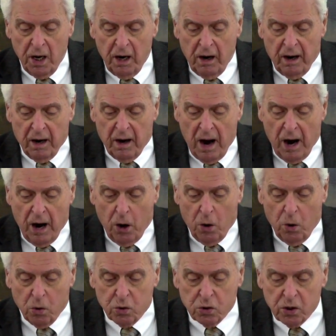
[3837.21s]
and
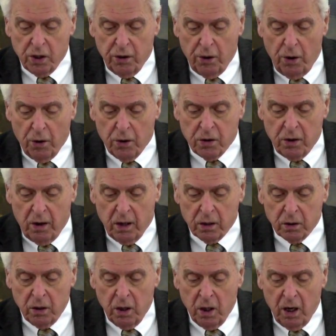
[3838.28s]
arrows, and their
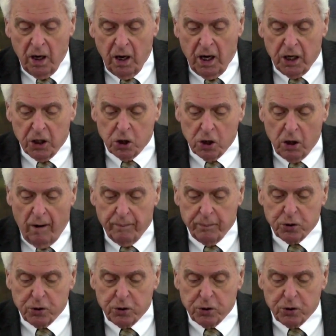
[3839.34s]
tongue a sharp